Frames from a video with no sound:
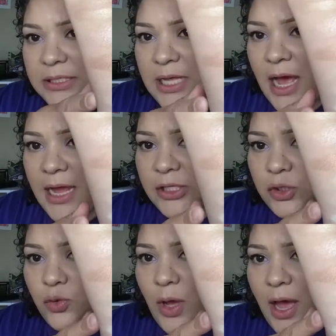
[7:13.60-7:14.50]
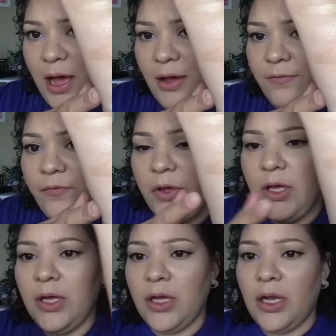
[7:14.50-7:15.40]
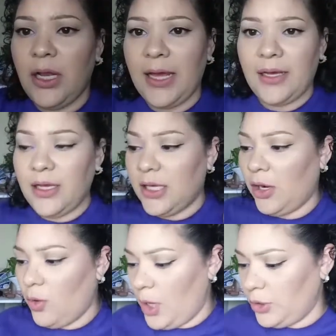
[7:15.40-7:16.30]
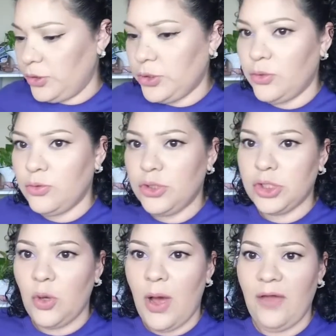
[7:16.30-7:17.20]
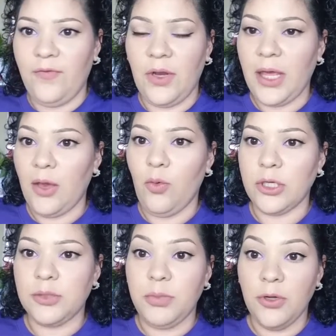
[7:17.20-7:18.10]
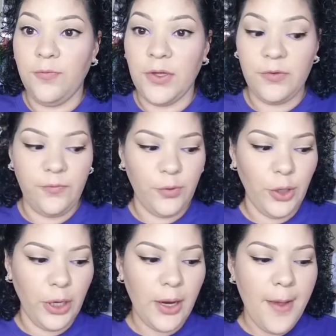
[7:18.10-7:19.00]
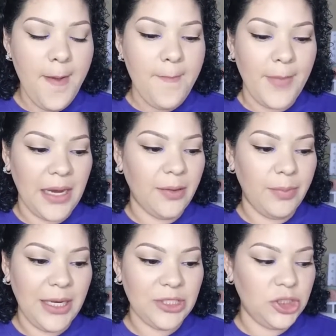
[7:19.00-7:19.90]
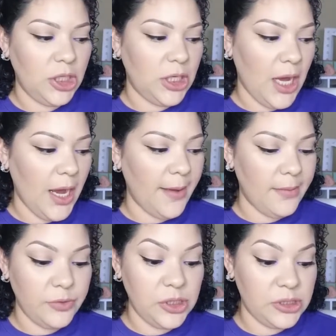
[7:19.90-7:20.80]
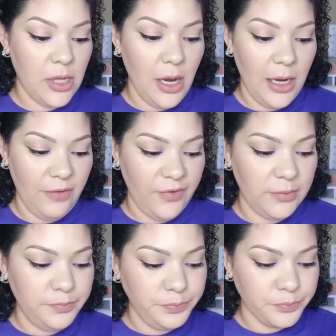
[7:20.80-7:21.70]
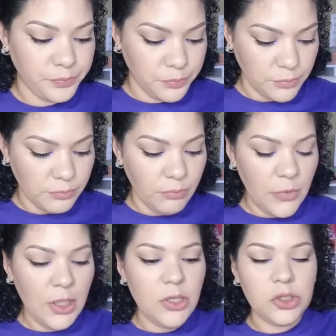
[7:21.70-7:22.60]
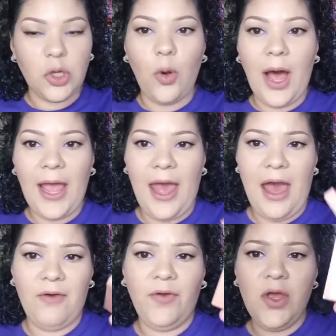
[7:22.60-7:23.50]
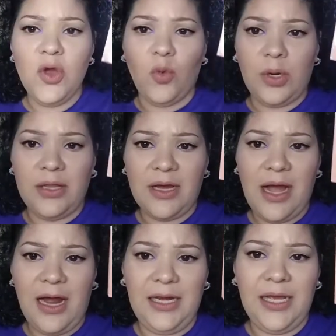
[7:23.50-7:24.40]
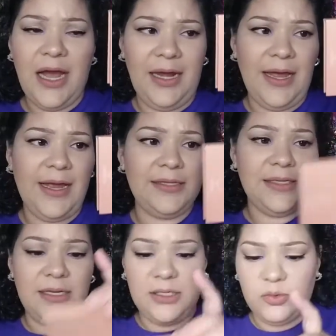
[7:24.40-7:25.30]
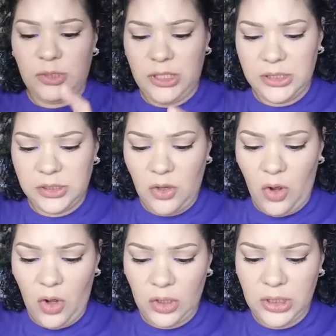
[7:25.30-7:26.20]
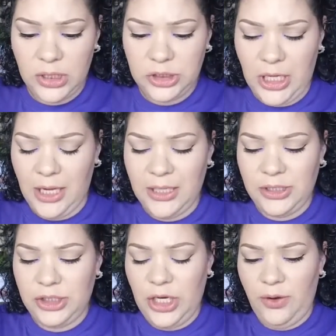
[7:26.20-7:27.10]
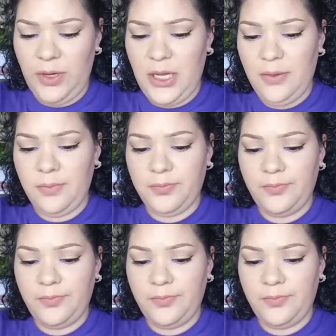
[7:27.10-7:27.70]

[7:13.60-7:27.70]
because I do have like yellow undertones, so I feel like it works perfect for my complexion. I just love it. So I have one of the Kylie highlights, and this one is called Chocolate Cherry.